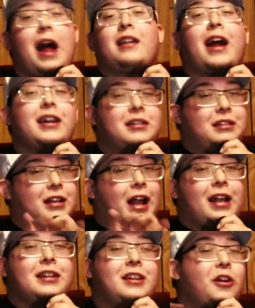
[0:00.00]
I like
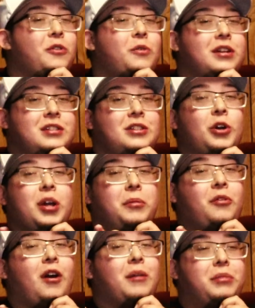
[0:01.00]
the other ones. Don't get me
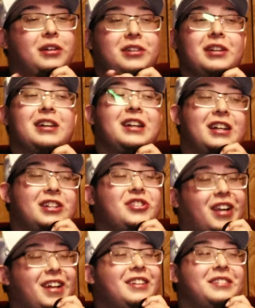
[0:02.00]
wrong, but
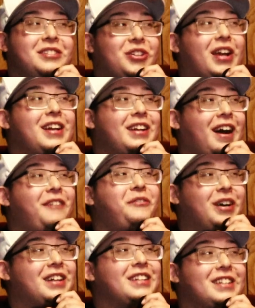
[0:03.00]
Trey got
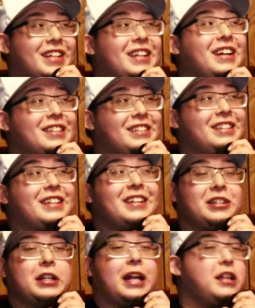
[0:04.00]
fucking. He
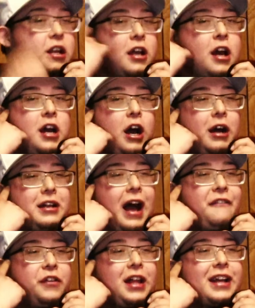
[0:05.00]
can. And then
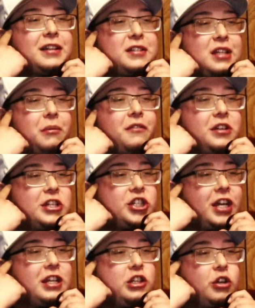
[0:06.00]
I feel like some of his
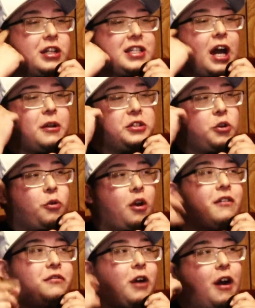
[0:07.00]
shit, you could tell he's going
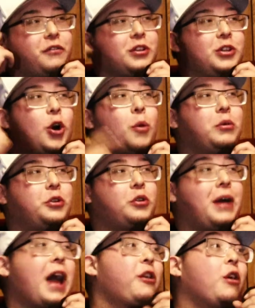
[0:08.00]
off the dome a little
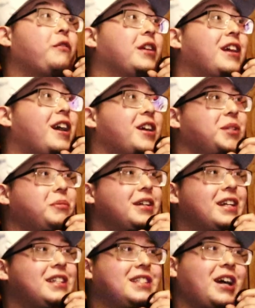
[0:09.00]
bit. I don't know if he does,
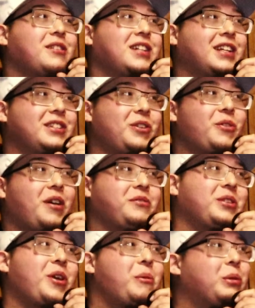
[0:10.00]
but it sounds like he's going off
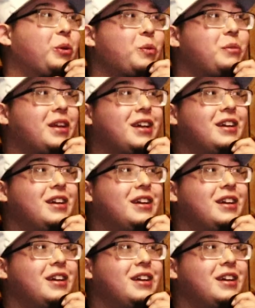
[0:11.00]
the dome a little bit.